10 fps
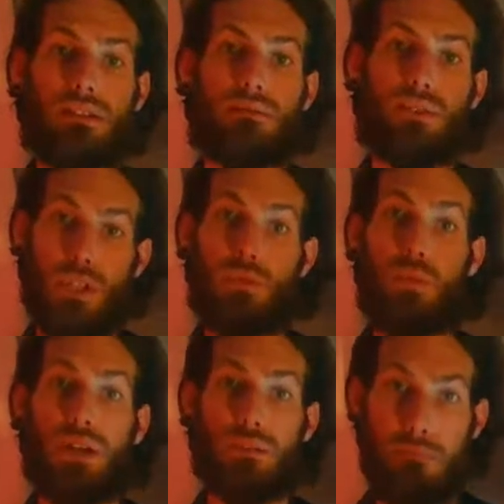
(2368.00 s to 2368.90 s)
just
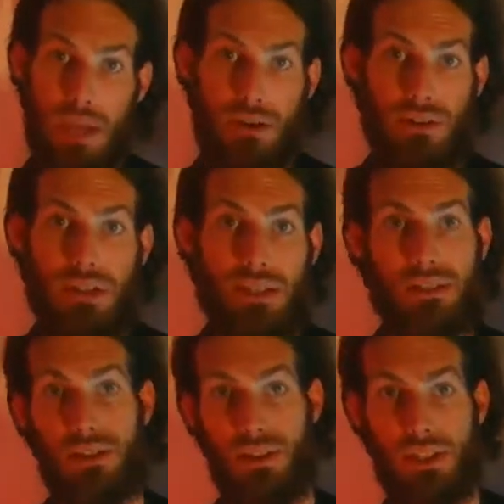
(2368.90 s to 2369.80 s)
works better in
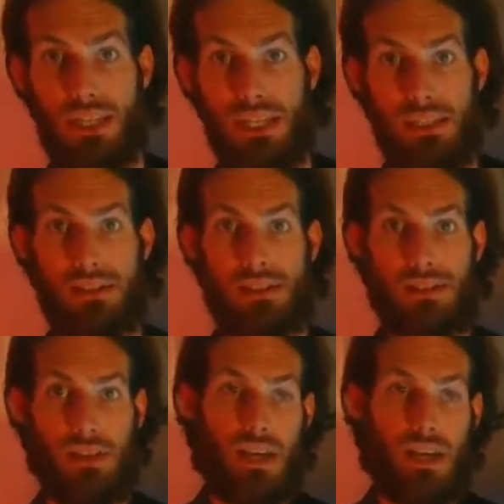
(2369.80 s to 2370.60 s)
certain keys.